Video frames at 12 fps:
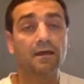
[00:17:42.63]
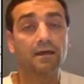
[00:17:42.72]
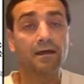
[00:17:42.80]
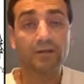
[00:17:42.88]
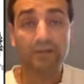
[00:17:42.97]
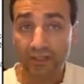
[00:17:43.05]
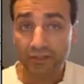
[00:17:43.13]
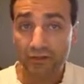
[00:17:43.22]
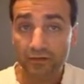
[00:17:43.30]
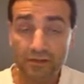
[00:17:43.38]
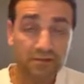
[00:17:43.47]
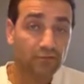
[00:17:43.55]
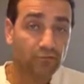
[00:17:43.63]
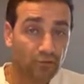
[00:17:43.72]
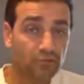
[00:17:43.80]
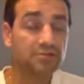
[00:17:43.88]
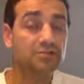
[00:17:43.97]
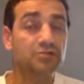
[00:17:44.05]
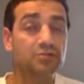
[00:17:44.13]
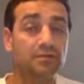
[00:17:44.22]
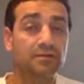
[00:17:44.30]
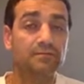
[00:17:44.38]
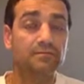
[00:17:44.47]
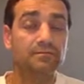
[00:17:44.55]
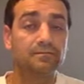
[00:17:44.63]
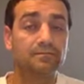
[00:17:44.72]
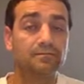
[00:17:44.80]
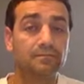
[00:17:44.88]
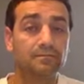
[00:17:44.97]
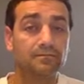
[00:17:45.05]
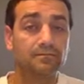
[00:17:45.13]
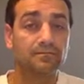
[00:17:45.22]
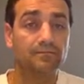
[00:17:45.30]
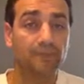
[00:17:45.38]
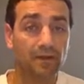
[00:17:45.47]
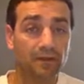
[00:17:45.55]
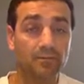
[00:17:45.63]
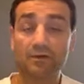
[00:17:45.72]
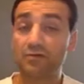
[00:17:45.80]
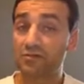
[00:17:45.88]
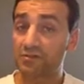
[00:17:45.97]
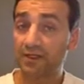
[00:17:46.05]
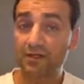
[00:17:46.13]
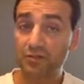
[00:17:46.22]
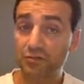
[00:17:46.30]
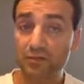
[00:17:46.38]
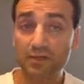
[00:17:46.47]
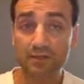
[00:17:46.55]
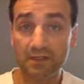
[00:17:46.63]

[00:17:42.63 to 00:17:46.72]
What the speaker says: A glacier is a frozen stream. Okay, but just like a stream,